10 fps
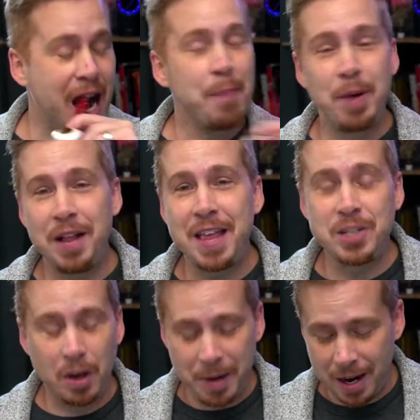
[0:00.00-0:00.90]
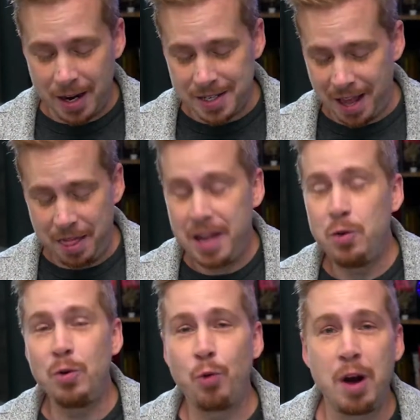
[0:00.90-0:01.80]
But that's only because they
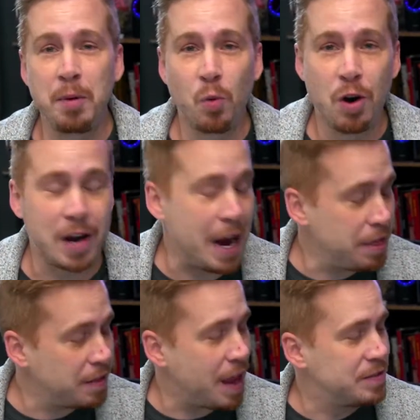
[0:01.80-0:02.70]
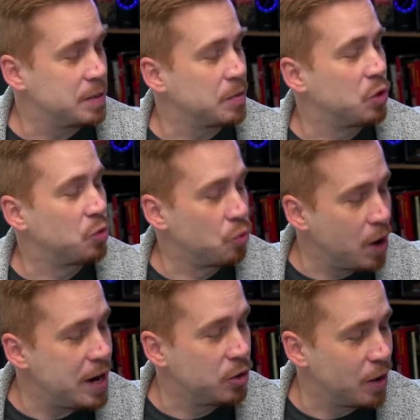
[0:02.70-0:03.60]
do incredible work. I think they have some
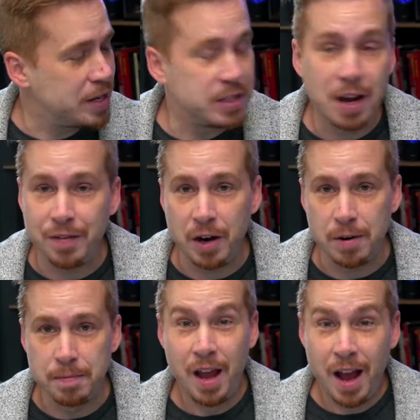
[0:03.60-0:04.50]
great, great stuff here.